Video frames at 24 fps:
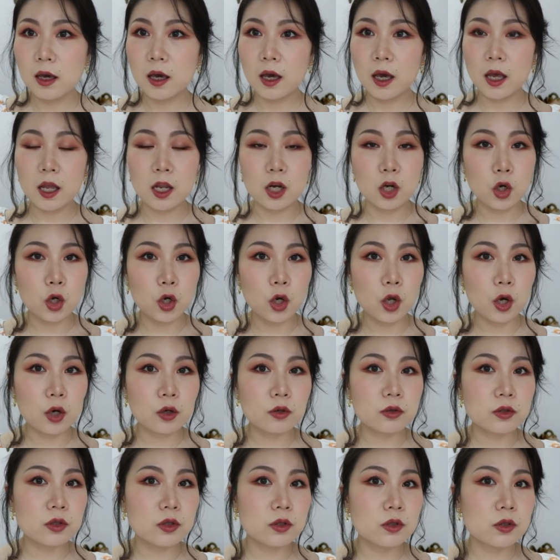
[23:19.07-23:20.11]
It
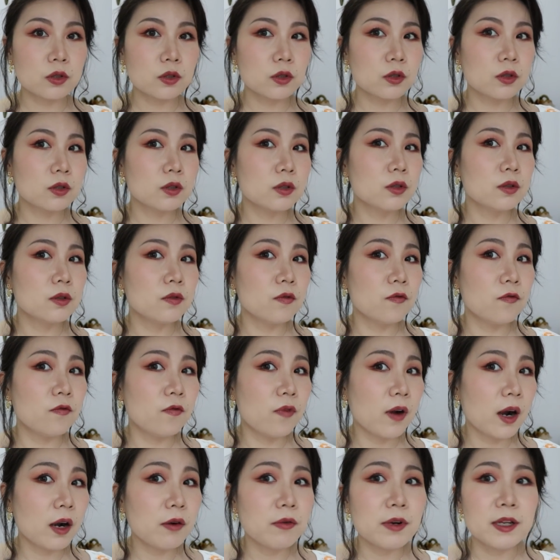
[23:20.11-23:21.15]
looks
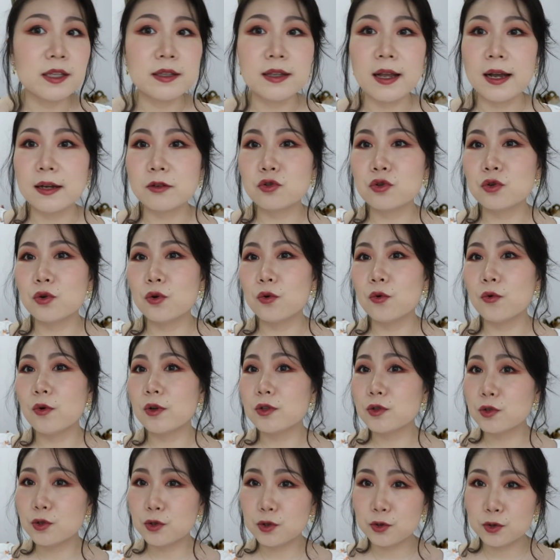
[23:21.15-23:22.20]
very natural,
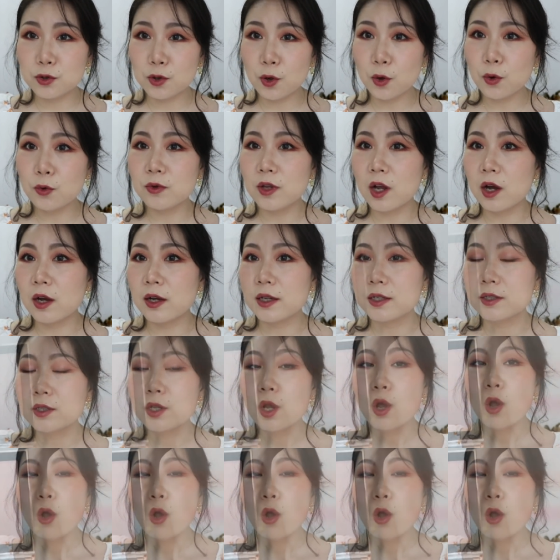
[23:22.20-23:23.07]
so nice.